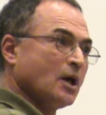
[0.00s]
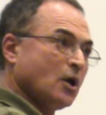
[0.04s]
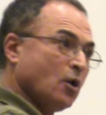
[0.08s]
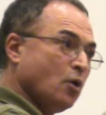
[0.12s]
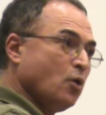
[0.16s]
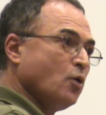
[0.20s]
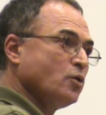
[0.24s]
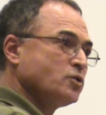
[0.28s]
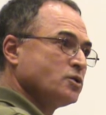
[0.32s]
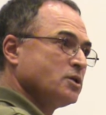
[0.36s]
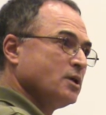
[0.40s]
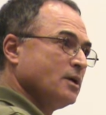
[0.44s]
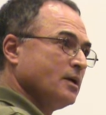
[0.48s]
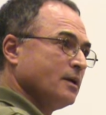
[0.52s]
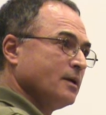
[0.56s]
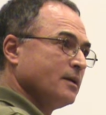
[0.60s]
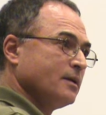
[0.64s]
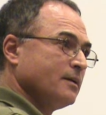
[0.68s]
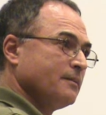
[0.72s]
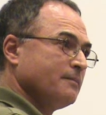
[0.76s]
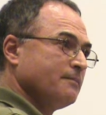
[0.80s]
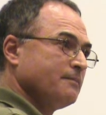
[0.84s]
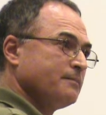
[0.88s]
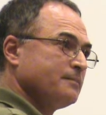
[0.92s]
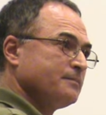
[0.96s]

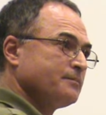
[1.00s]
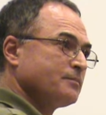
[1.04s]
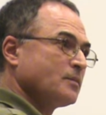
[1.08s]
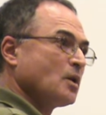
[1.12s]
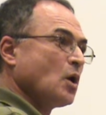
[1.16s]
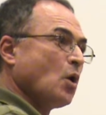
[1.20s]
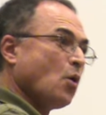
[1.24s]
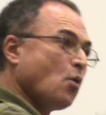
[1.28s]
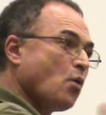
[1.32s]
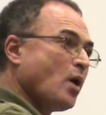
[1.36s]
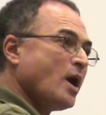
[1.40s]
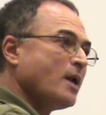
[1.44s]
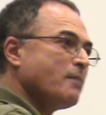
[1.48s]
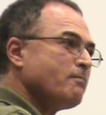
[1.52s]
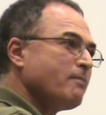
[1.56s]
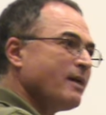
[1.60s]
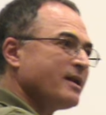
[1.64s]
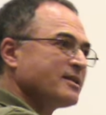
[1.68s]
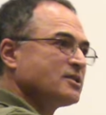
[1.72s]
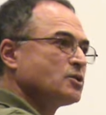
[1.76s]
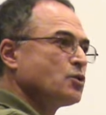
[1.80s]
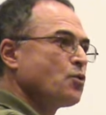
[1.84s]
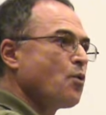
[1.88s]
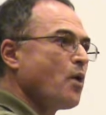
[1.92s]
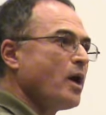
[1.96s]
losing 1
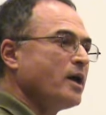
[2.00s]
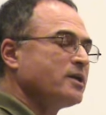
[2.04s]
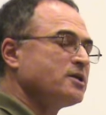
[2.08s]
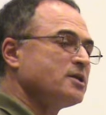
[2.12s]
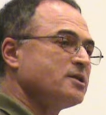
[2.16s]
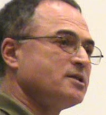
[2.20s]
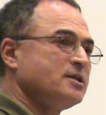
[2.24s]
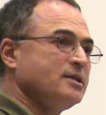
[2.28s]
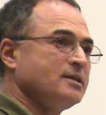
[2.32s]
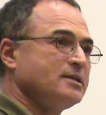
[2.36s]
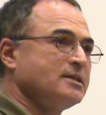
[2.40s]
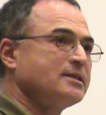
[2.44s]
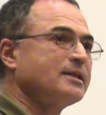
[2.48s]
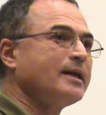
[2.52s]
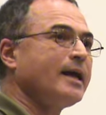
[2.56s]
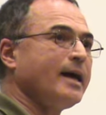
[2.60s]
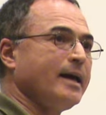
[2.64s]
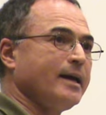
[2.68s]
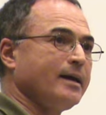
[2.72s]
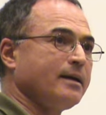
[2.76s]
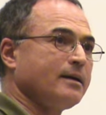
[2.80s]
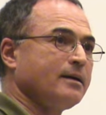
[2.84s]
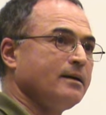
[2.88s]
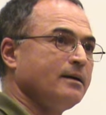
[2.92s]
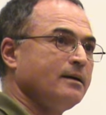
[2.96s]
month's wages in
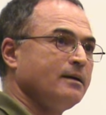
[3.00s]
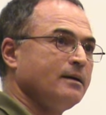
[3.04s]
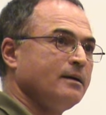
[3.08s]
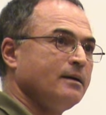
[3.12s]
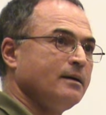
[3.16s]
strike